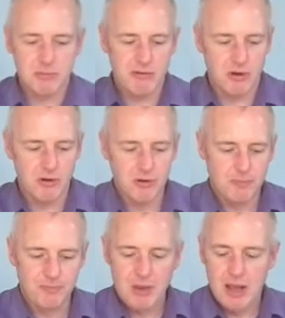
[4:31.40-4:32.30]
must be wrong.
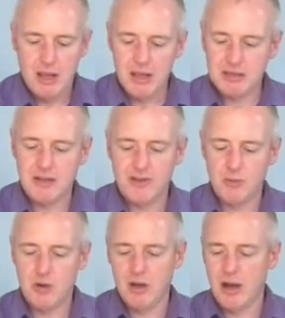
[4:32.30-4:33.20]
Let's give
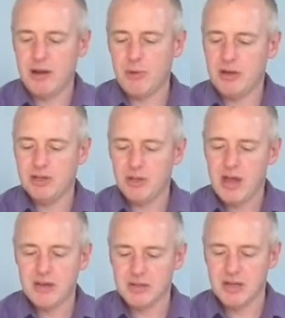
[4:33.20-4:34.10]
it a whirl anyway.
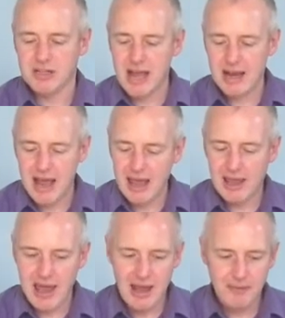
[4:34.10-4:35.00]
2010
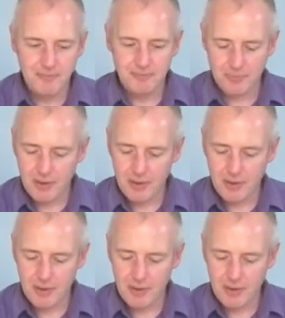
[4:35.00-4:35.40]
again.